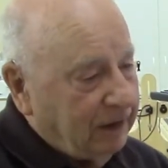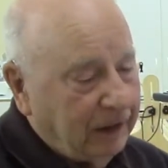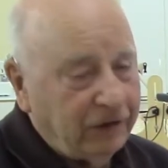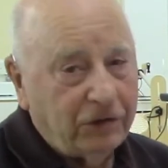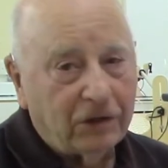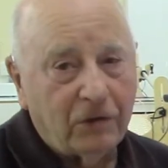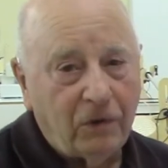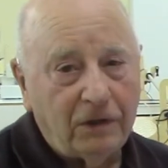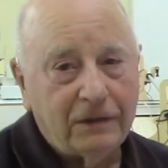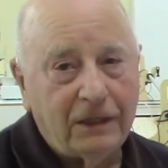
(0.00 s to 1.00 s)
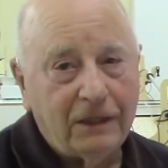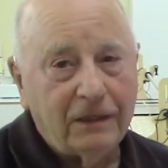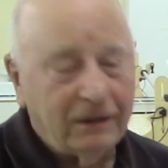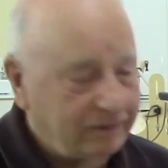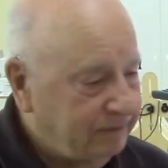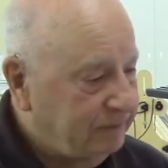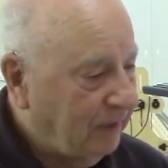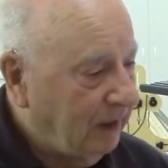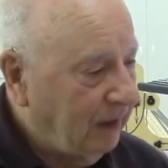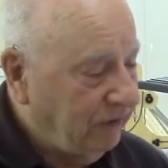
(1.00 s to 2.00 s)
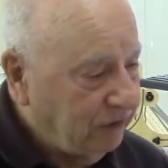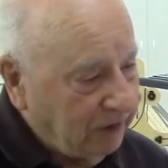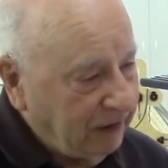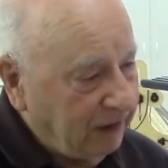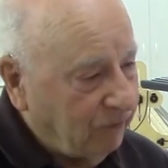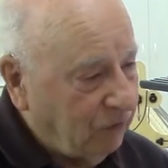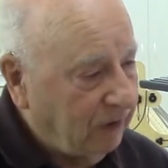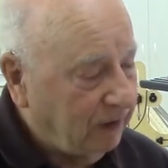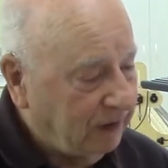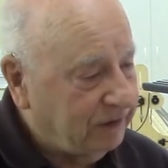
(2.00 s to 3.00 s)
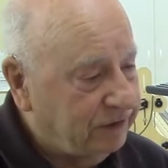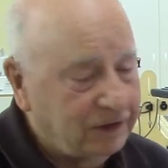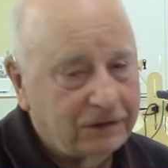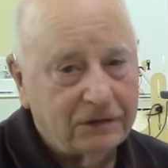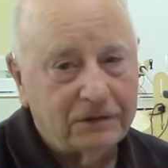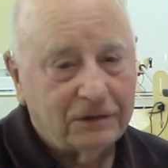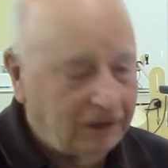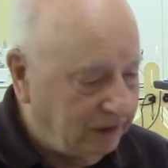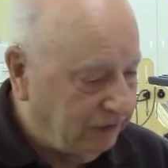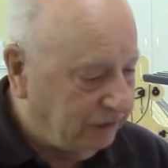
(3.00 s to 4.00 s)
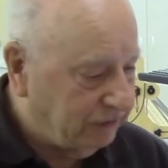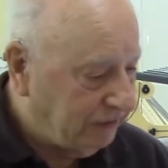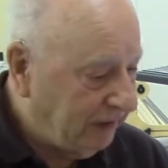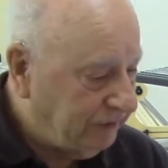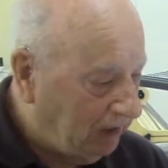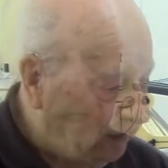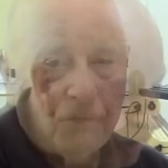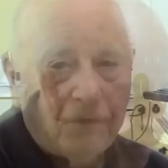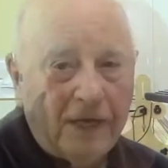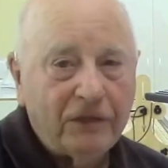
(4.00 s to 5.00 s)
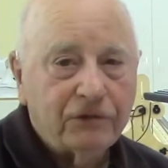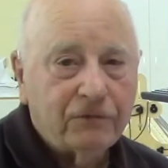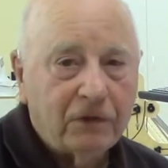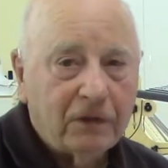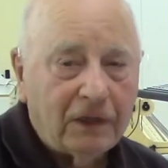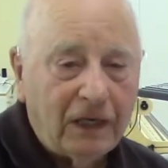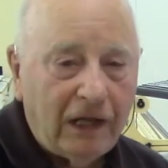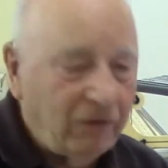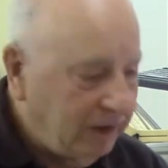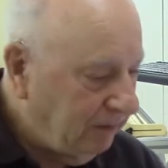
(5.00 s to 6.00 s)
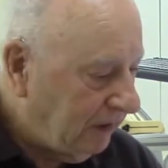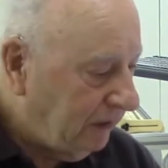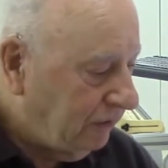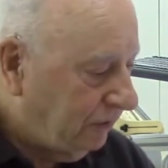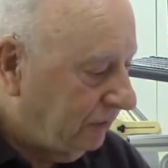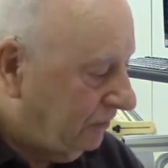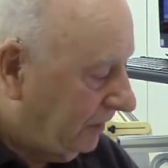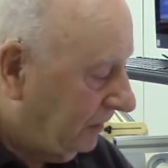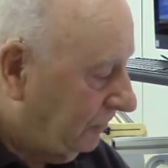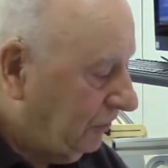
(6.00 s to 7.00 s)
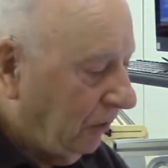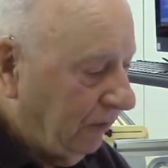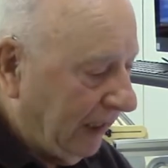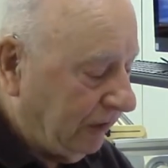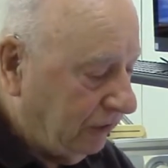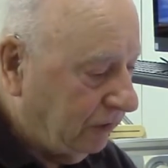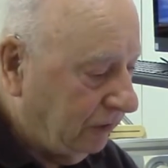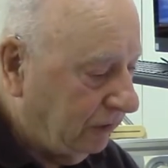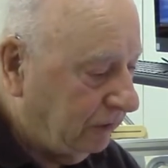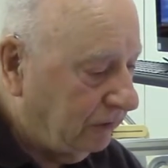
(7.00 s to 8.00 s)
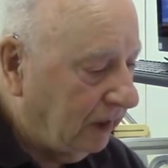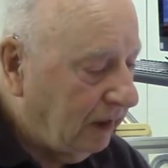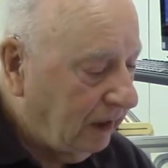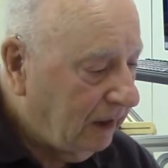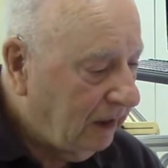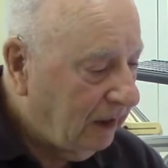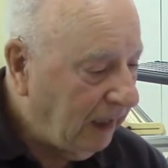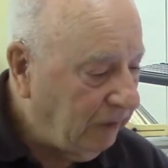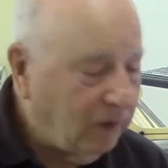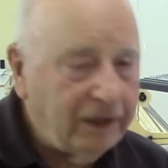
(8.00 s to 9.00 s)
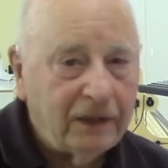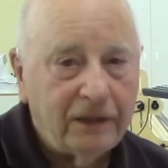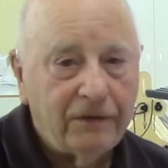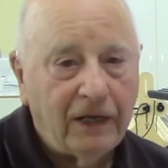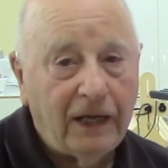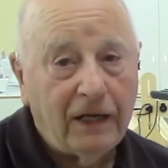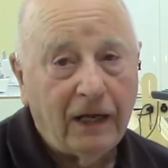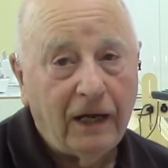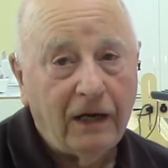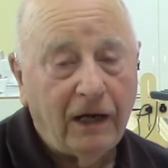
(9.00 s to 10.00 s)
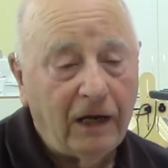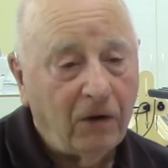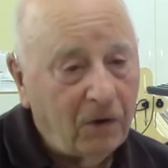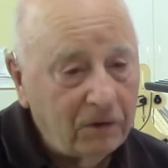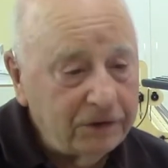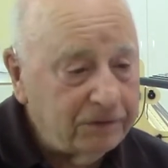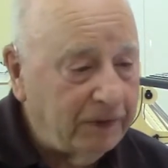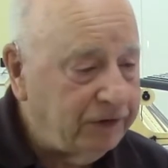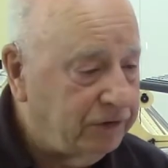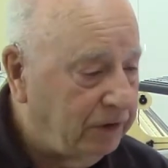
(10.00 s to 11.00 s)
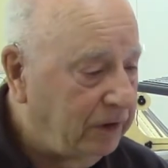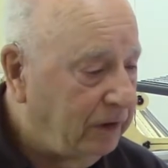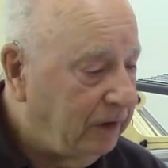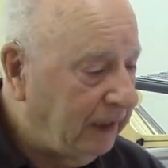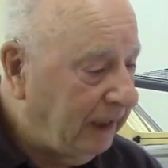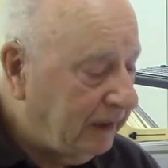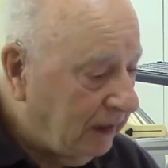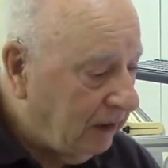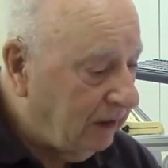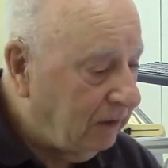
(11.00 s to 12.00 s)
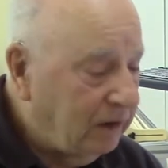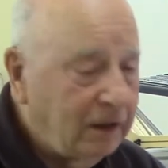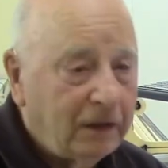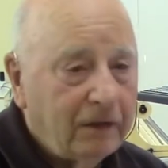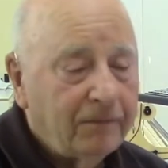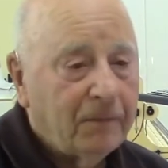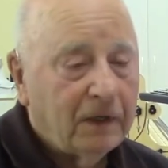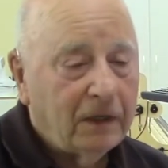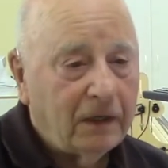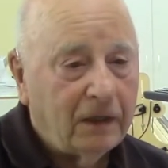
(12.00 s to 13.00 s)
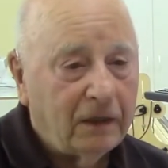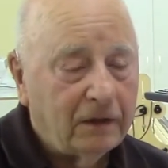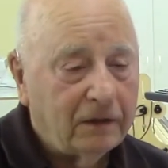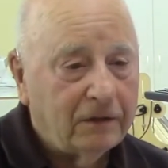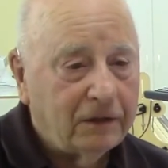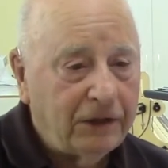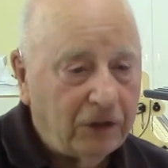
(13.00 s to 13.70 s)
in your quilting, and you're going to get more consistency in your stitching. Thanks for allowing me to show that to you. I run into that. I always make sure that I tell the